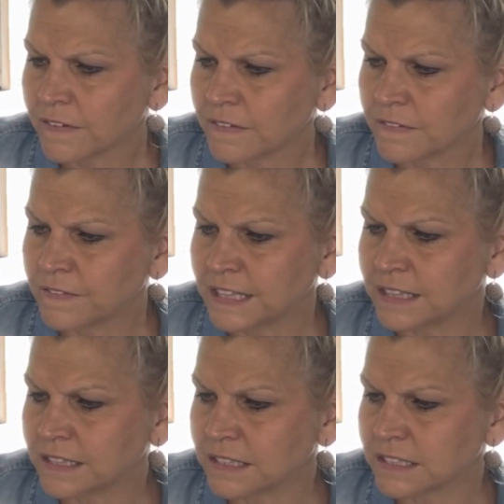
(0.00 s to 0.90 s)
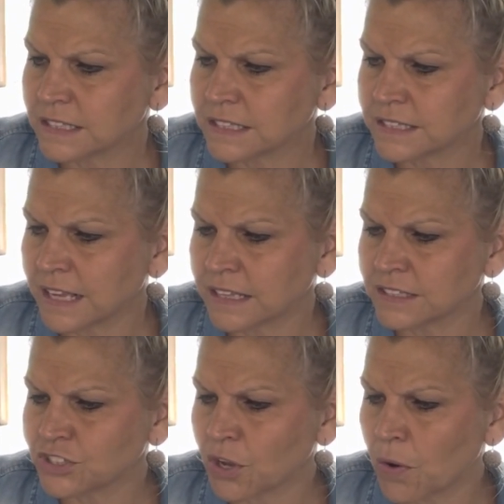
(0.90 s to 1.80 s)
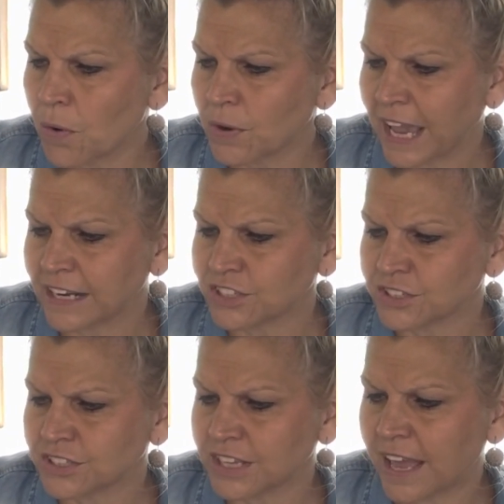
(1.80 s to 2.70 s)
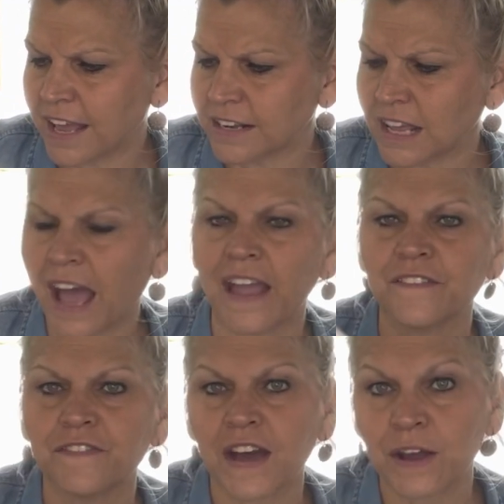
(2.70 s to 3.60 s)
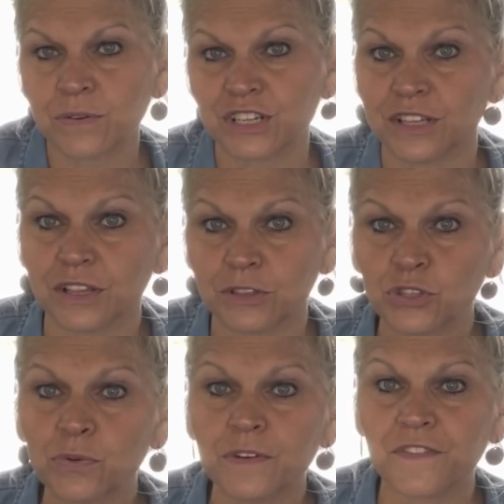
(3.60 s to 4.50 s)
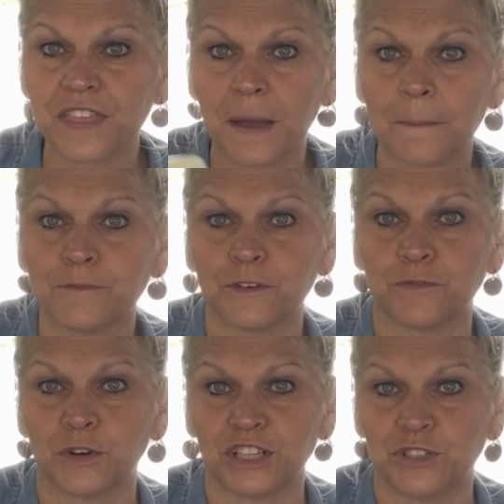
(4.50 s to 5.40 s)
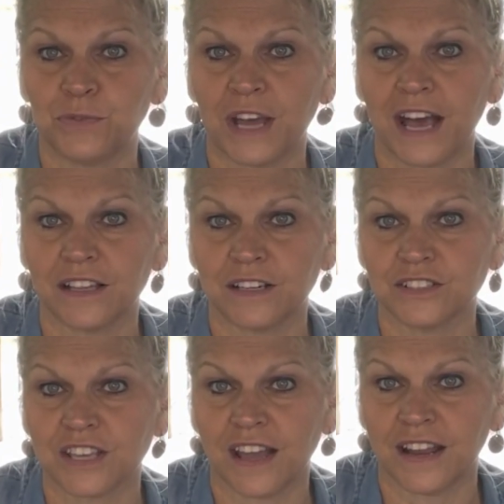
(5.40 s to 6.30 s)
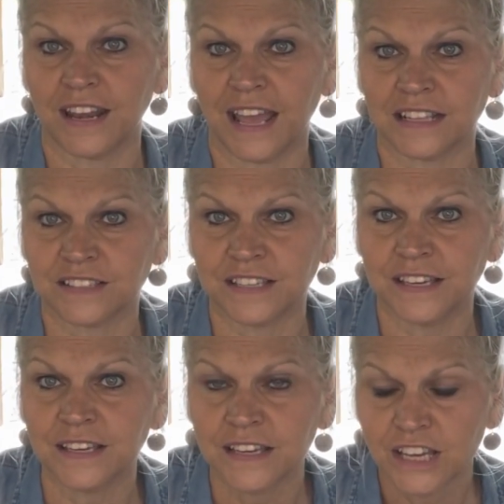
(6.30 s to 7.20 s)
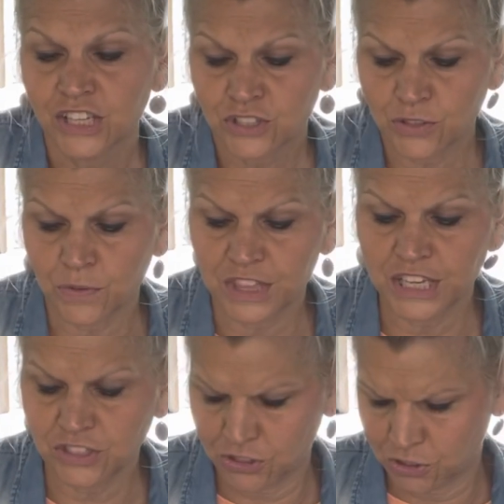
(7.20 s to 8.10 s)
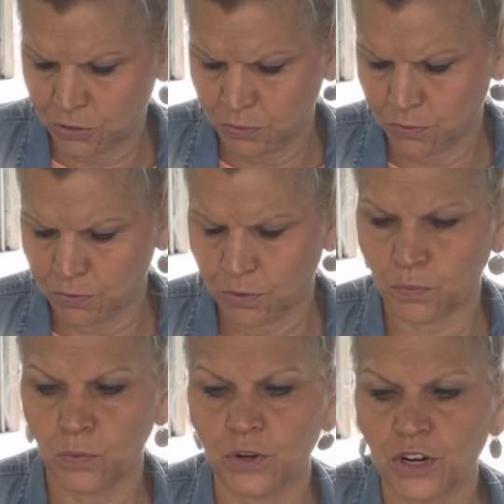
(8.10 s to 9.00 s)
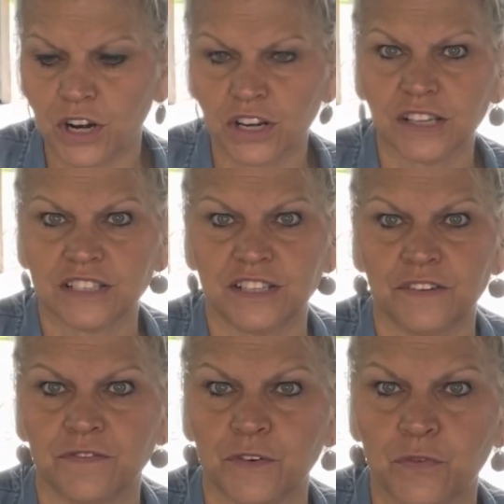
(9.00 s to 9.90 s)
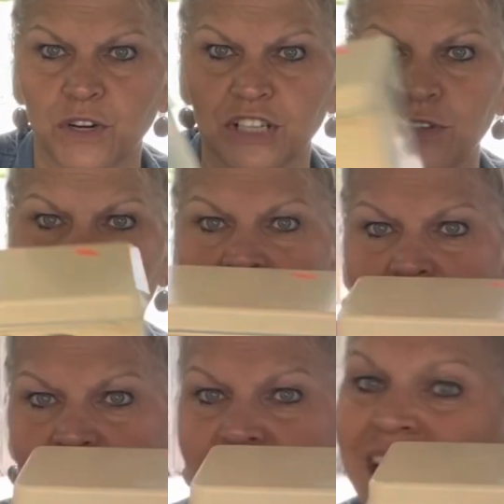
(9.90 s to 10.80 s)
Vincenzo canister set. I found 2 of them for $42 on Etsy. So these 2 were listed for $42.